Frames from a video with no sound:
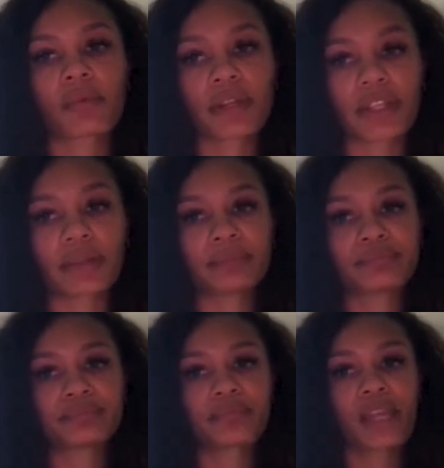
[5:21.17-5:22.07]
Really?
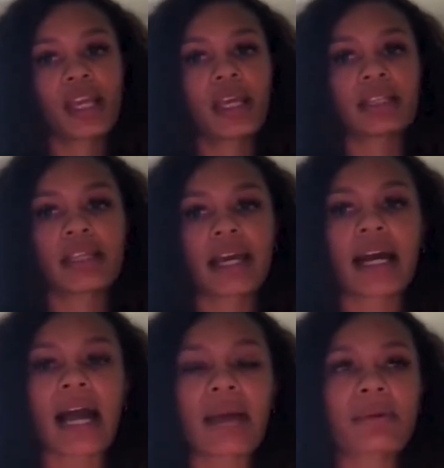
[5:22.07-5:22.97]

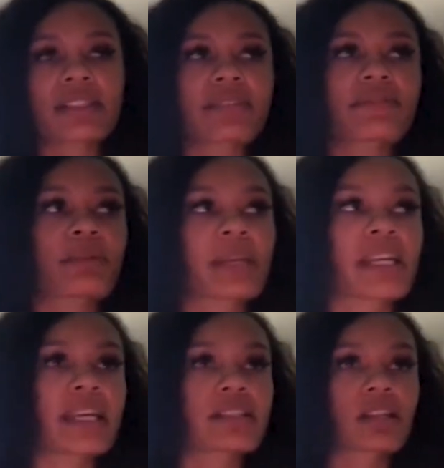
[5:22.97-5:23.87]
Yeah, I would say for
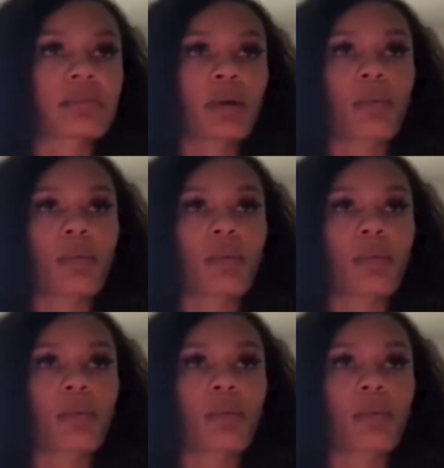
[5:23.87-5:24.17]
me, it took me a